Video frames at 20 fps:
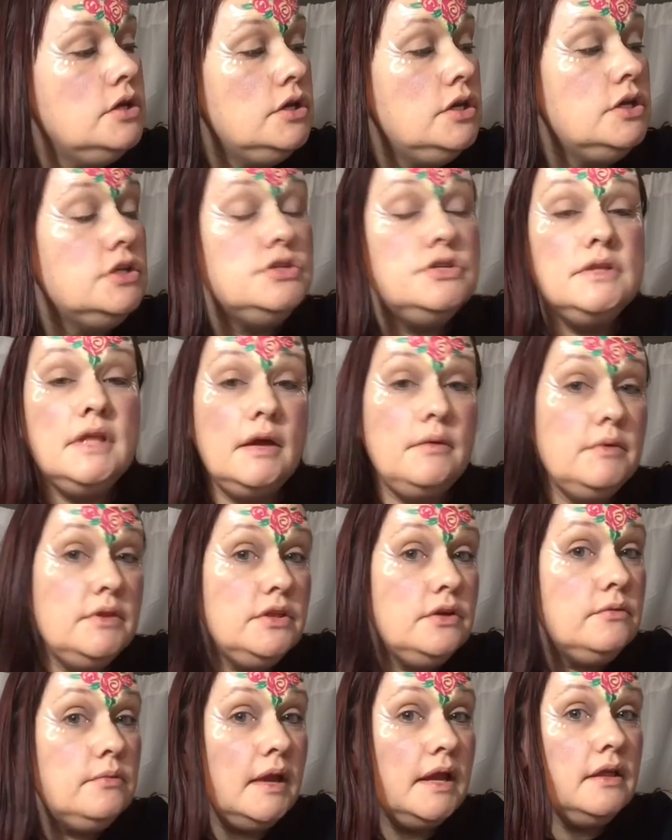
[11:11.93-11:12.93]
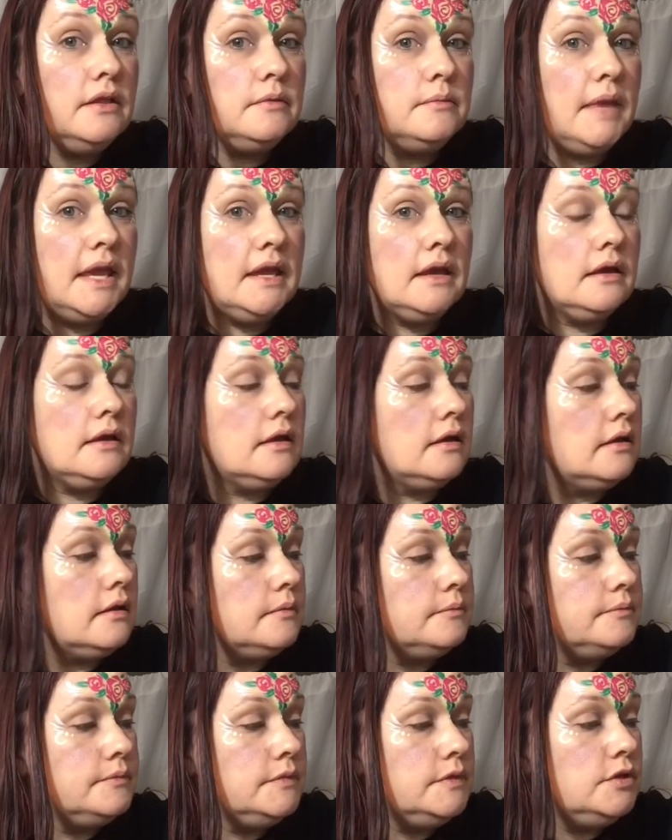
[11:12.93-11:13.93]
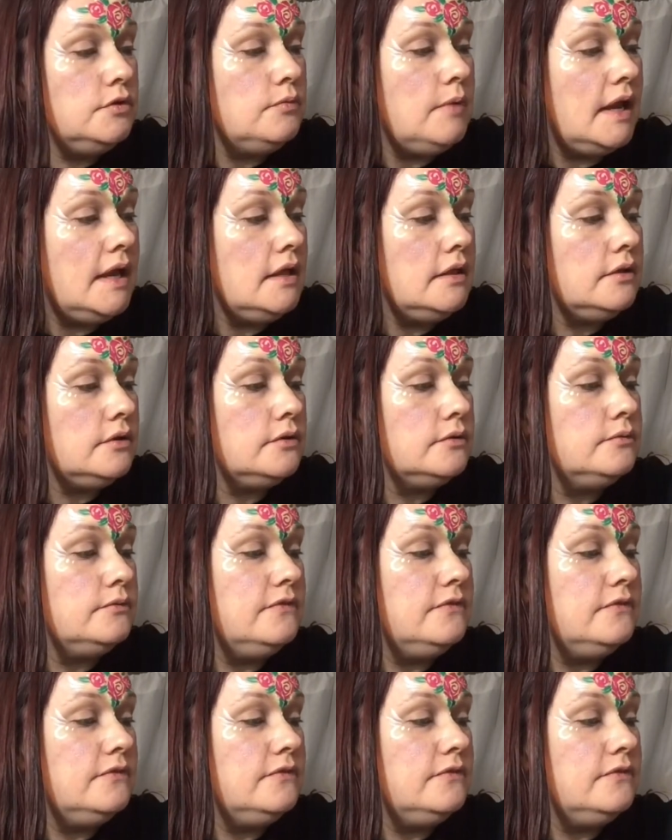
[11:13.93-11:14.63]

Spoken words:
You can do that with your regular makeup, your regular